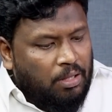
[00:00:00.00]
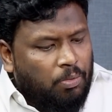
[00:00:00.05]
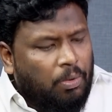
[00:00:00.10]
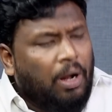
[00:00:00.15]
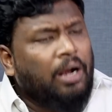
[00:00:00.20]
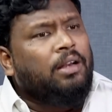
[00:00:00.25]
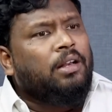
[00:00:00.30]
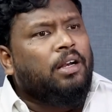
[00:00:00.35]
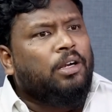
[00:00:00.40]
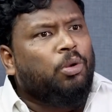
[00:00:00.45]

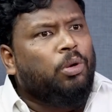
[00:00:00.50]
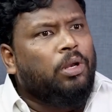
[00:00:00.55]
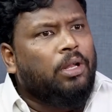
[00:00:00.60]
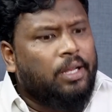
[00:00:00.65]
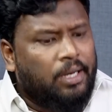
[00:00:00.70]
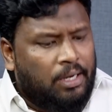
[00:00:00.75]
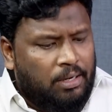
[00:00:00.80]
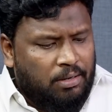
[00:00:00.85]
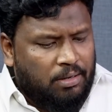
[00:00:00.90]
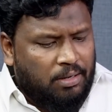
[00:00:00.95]
What
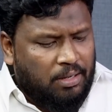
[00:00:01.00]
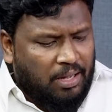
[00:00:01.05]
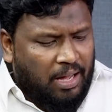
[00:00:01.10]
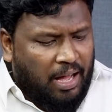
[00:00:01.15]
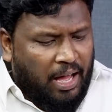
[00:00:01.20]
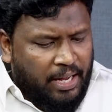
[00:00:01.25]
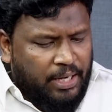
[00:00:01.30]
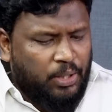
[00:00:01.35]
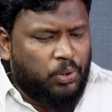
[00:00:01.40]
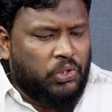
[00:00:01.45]
rhetorical
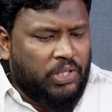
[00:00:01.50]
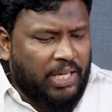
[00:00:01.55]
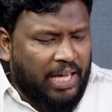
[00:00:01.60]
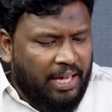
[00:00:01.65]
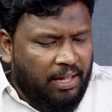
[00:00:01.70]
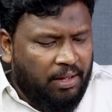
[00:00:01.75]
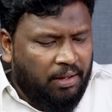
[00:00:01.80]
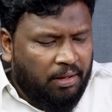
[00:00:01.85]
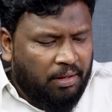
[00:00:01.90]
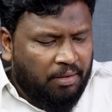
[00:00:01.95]
are you
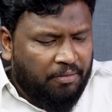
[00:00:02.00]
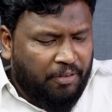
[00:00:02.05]
saying